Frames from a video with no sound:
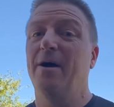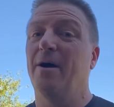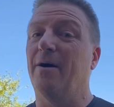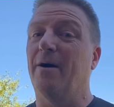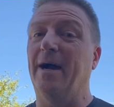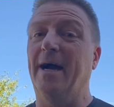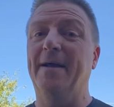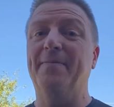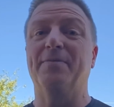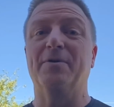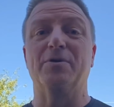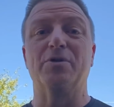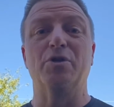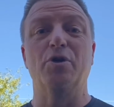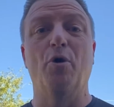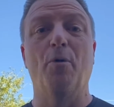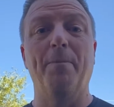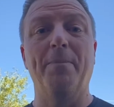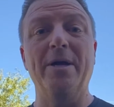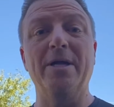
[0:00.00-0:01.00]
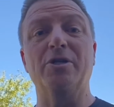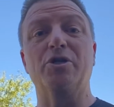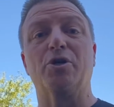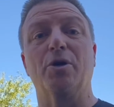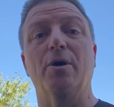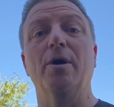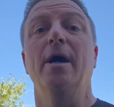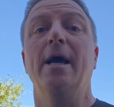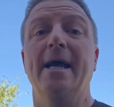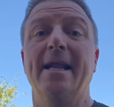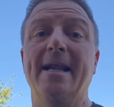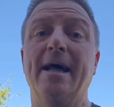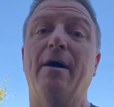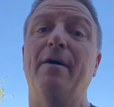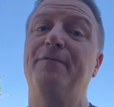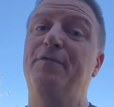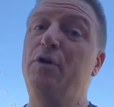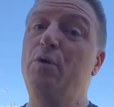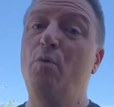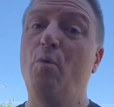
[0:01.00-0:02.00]
All right, there's no pitcher. Now
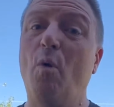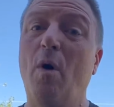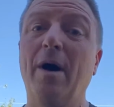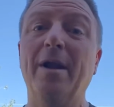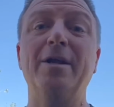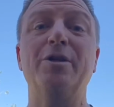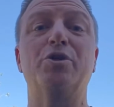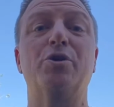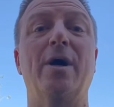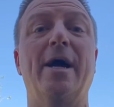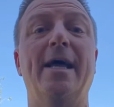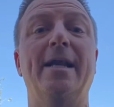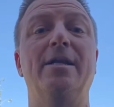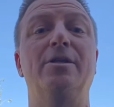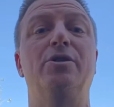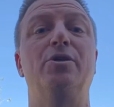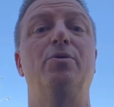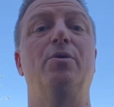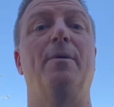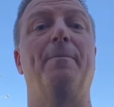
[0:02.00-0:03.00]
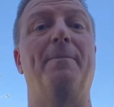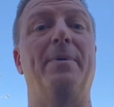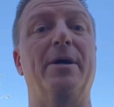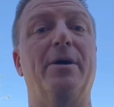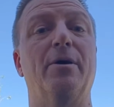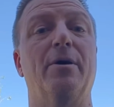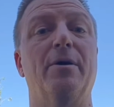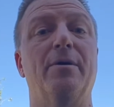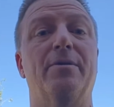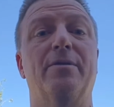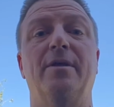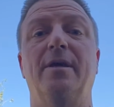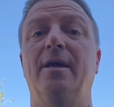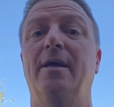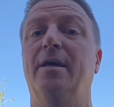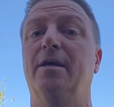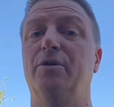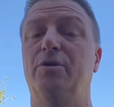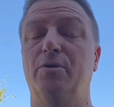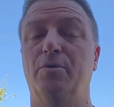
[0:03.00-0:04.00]
if you want to try to do a bigger
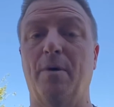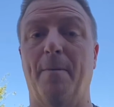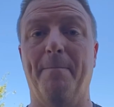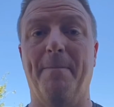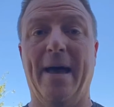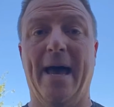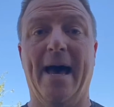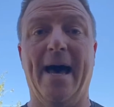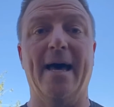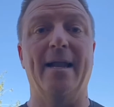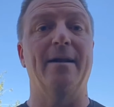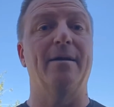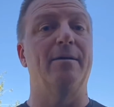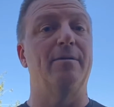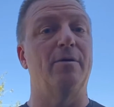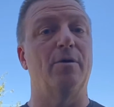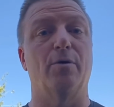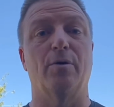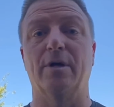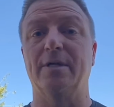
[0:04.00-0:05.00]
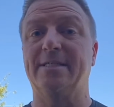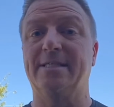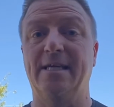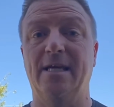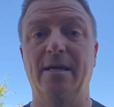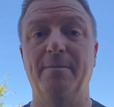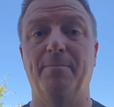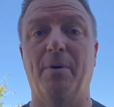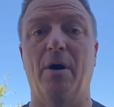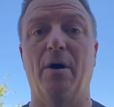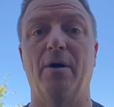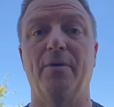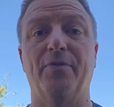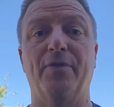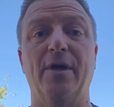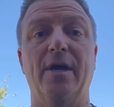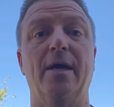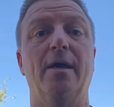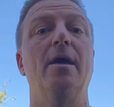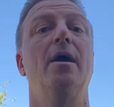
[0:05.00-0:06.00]
thing and do a bat or a T-ball
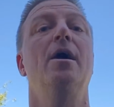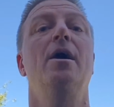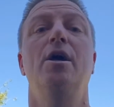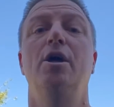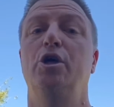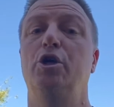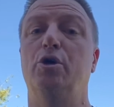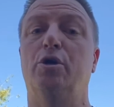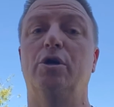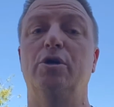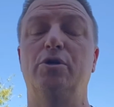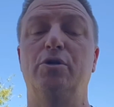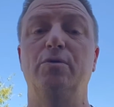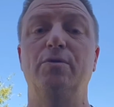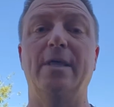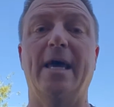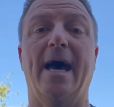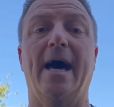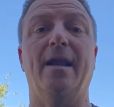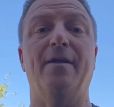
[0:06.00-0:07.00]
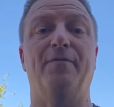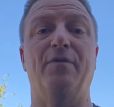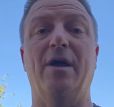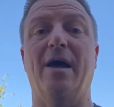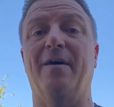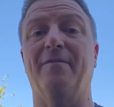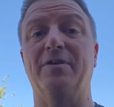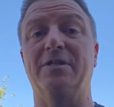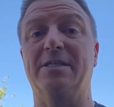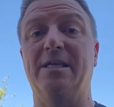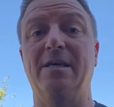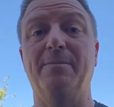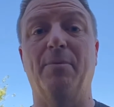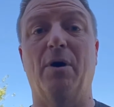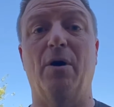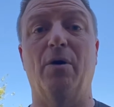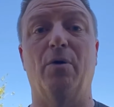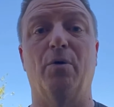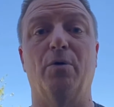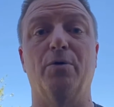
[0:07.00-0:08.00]
thing, you can do that if you have a
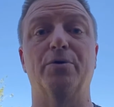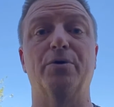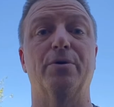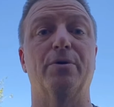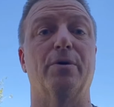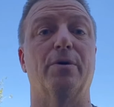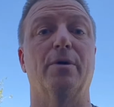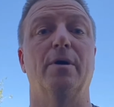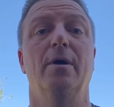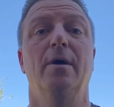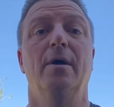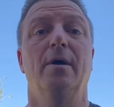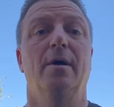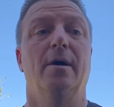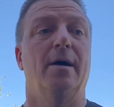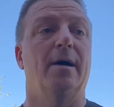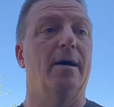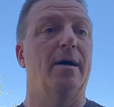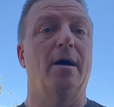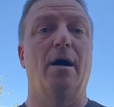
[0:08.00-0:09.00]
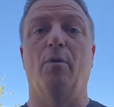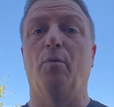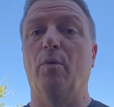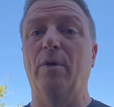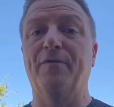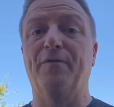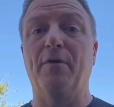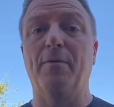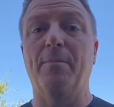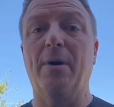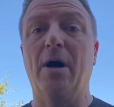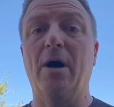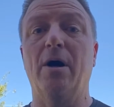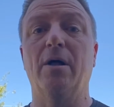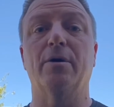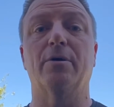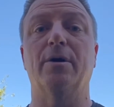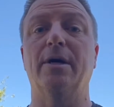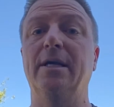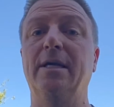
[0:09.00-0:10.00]
T-ball holder or a wiffle
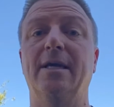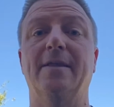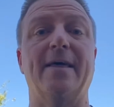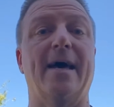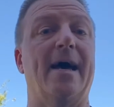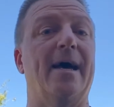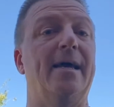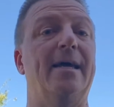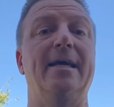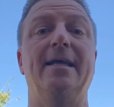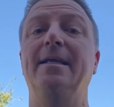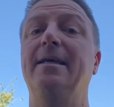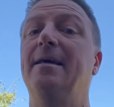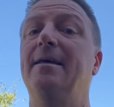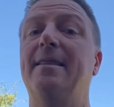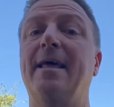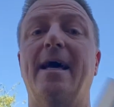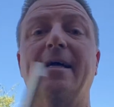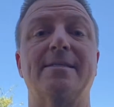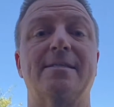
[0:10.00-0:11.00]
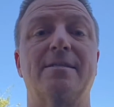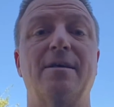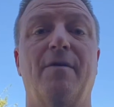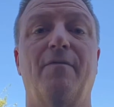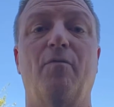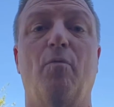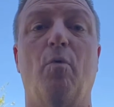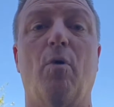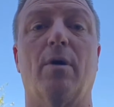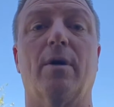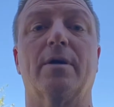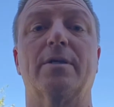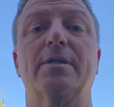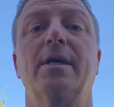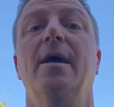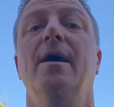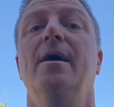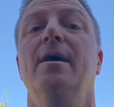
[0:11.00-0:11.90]
ball or any of that. Any of that stuff works.